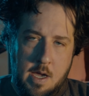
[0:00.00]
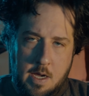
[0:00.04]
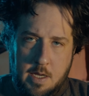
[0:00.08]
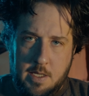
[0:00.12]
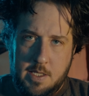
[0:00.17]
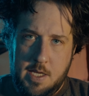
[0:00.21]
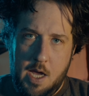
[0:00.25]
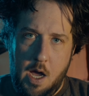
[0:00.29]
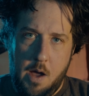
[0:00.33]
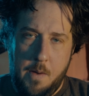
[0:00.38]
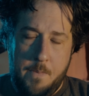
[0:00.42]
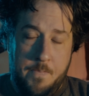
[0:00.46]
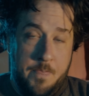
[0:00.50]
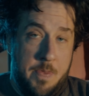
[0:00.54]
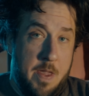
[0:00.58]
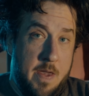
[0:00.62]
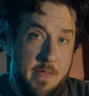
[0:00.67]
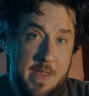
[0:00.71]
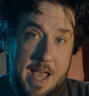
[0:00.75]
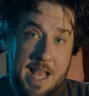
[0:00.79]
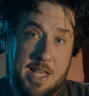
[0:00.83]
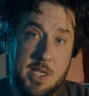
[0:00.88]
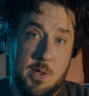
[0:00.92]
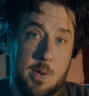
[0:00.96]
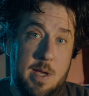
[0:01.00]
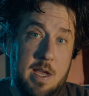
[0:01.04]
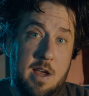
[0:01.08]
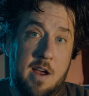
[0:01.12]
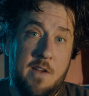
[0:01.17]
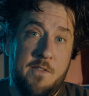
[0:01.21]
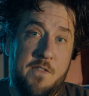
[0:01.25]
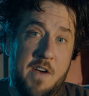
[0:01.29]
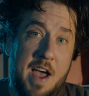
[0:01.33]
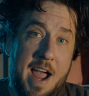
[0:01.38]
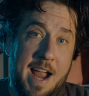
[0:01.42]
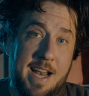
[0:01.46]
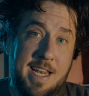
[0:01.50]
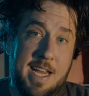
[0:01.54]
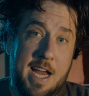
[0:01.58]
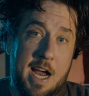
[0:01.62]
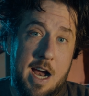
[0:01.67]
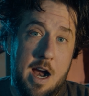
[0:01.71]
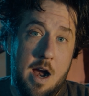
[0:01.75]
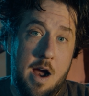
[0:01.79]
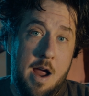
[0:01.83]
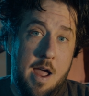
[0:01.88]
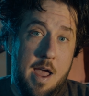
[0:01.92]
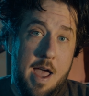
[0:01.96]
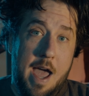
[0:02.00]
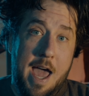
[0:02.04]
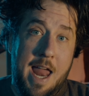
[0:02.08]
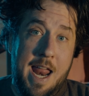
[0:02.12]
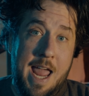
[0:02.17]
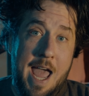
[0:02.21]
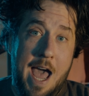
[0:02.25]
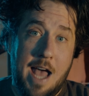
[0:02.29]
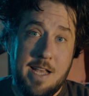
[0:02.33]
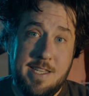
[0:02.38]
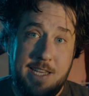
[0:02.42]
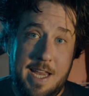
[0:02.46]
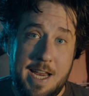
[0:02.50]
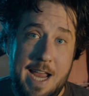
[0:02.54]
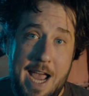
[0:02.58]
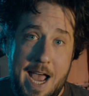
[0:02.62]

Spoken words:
So that's what you can find here. Anyhow, see you